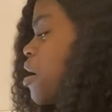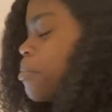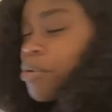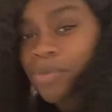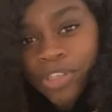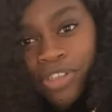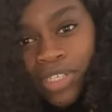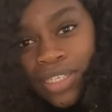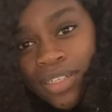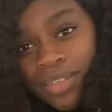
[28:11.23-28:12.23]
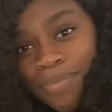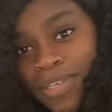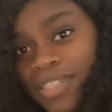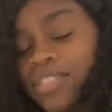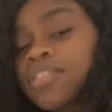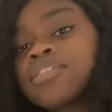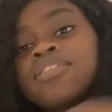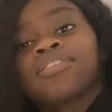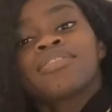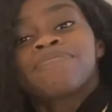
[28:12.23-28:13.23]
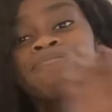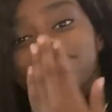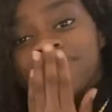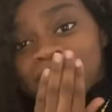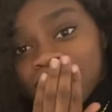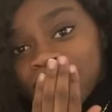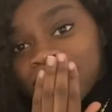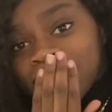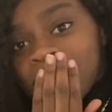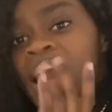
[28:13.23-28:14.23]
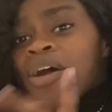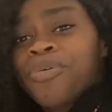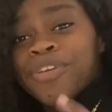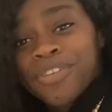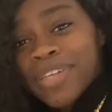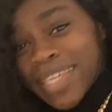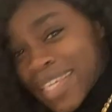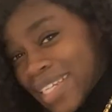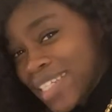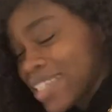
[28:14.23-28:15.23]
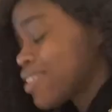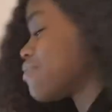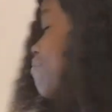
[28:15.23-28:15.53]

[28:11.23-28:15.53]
but in a business, when you're in it,